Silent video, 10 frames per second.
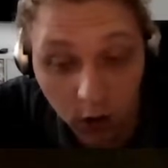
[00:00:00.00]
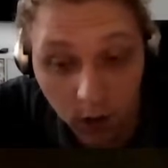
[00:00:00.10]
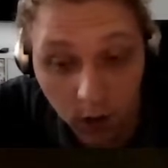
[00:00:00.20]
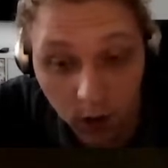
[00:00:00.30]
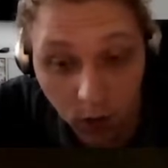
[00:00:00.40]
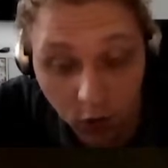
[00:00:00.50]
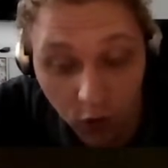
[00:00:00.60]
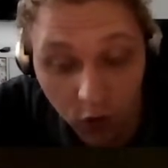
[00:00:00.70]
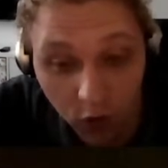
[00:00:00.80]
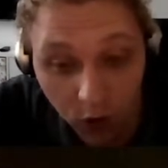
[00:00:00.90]
the
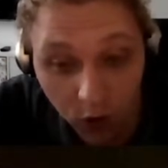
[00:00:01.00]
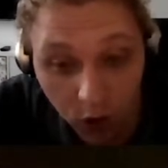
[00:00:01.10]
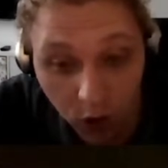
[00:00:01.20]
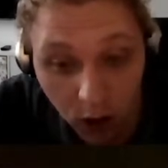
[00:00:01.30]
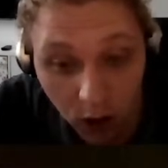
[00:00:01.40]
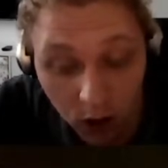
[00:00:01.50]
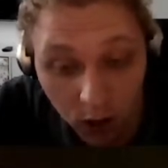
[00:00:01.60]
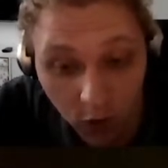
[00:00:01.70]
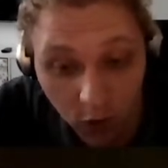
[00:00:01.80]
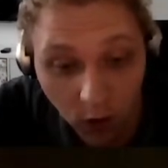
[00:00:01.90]
original trilogy,
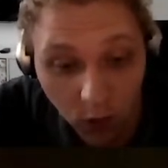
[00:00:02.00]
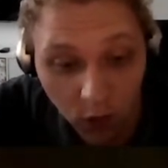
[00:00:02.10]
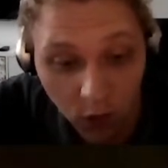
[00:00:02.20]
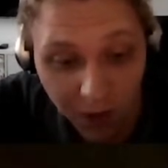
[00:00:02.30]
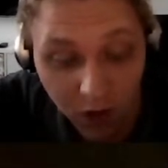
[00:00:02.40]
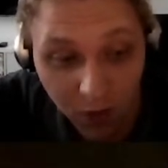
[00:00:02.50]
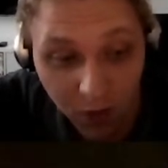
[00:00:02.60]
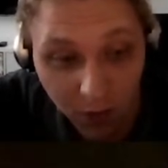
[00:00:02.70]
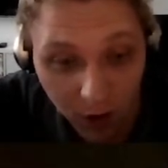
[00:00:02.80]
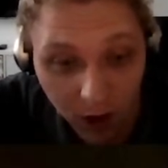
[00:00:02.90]
the way it was meant to be
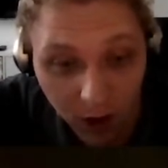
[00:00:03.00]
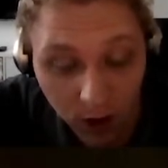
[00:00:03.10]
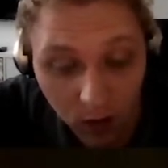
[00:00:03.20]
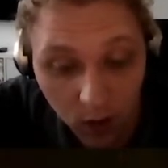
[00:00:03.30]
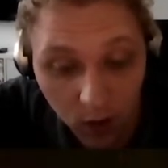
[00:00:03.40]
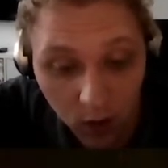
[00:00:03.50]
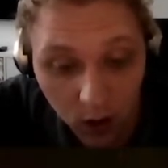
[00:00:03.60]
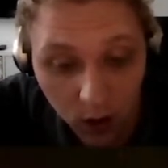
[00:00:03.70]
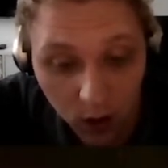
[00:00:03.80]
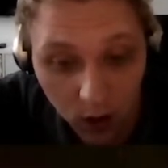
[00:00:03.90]
played,
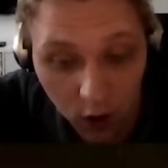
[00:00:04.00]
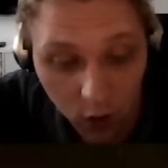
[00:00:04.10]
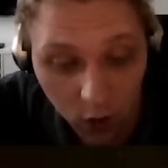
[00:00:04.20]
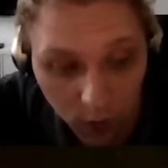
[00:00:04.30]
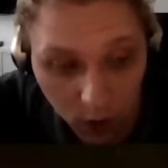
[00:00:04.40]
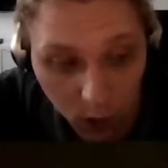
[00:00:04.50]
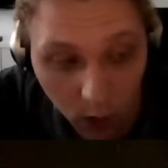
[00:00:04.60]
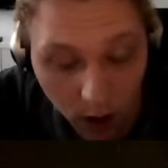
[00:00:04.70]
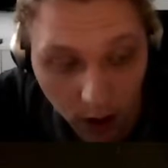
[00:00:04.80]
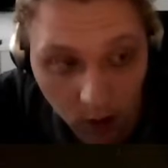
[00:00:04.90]
do the
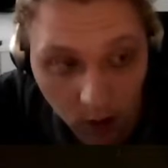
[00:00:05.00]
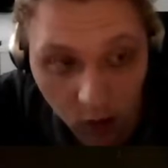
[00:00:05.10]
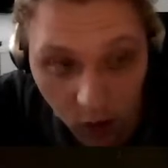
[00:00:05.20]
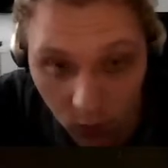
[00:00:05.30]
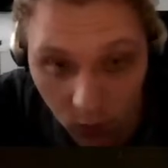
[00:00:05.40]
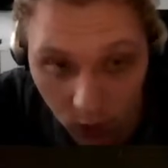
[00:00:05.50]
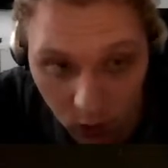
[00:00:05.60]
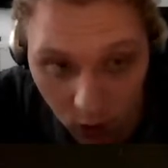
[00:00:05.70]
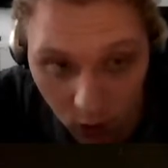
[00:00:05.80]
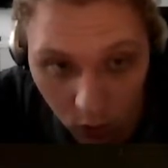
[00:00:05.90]
following. Ask someone you
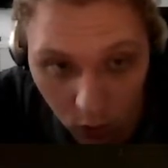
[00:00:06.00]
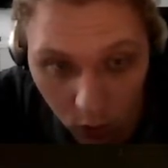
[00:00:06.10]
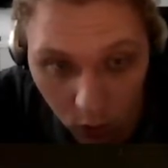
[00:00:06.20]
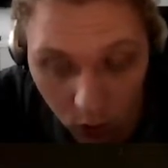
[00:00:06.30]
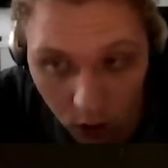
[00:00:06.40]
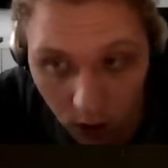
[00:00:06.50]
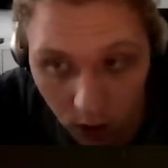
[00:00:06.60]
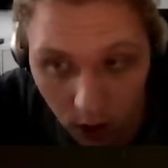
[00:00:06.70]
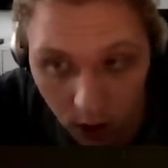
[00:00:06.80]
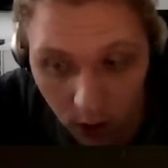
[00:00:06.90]
know
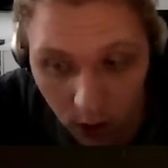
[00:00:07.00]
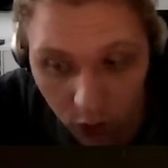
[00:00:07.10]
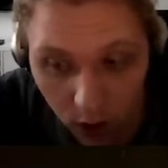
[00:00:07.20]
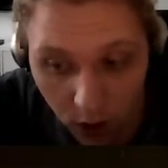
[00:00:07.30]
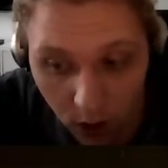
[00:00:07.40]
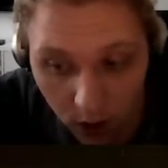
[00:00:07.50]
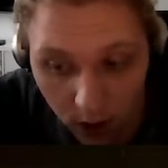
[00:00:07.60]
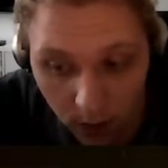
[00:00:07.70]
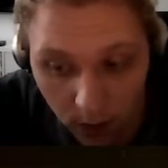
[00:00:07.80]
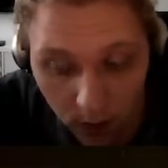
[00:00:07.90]
and try and
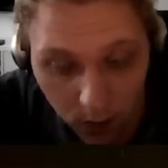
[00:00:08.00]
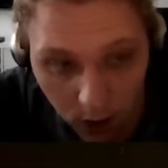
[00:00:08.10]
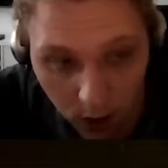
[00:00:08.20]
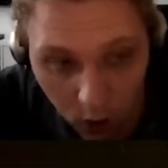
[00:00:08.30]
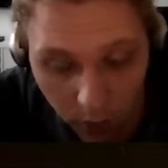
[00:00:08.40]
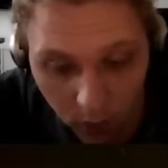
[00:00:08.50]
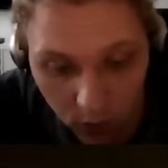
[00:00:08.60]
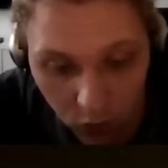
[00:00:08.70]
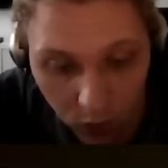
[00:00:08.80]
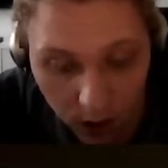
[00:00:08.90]
get their help to
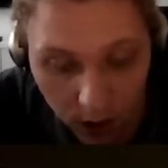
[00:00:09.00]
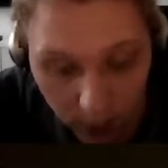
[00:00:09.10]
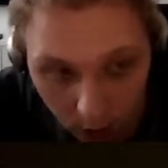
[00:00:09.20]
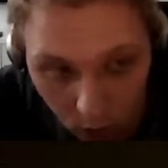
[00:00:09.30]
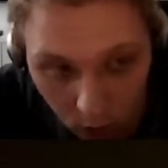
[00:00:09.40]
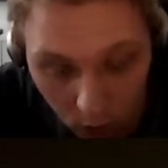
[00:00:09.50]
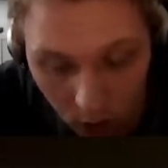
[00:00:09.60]
track down